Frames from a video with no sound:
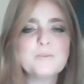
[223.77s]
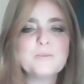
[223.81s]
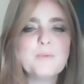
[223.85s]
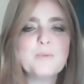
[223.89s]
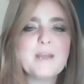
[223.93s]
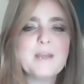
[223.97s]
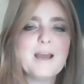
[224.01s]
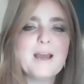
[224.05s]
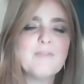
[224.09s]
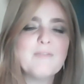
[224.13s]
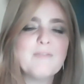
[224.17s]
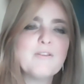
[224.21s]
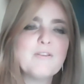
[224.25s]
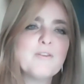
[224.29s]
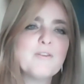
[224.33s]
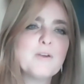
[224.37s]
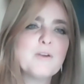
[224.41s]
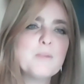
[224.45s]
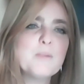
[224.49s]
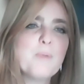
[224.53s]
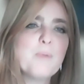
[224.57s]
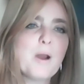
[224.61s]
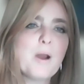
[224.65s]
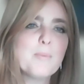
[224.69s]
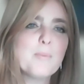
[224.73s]
We have a
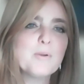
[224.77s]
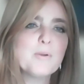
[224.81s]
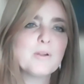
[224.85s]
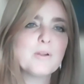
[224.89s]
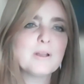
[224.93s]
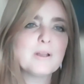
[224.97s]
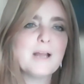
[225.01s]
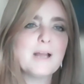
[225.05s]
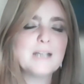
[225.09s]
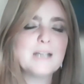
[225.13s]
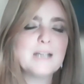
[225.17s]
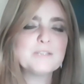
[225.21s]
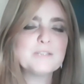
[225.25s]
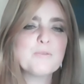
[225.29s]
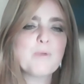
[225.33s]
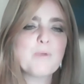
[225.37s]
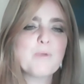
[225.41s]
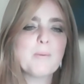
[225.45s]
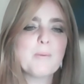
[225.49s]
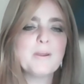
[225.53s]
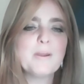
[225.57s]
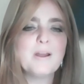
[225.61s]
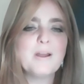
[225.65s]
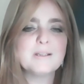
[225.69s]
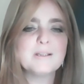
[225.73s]
very popular class with
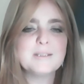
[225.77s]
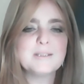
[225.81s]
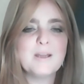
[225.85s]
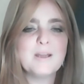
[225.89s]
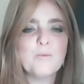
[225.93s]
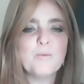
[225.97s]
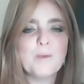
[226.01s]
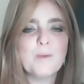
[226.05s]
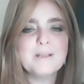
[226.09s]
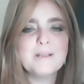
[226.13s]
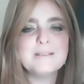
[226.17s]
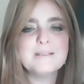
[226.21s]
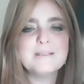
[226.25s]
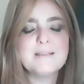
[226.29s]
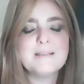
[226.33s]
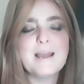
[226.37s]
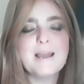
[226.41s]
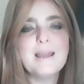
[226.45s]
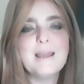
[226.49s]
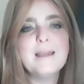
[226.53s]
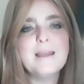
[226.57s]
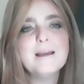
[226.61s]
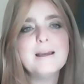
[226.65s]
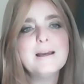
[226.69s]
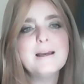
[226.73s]
Rabbi Yossi on
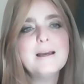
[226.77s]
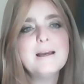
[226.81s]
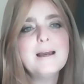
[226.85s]
Wednesday.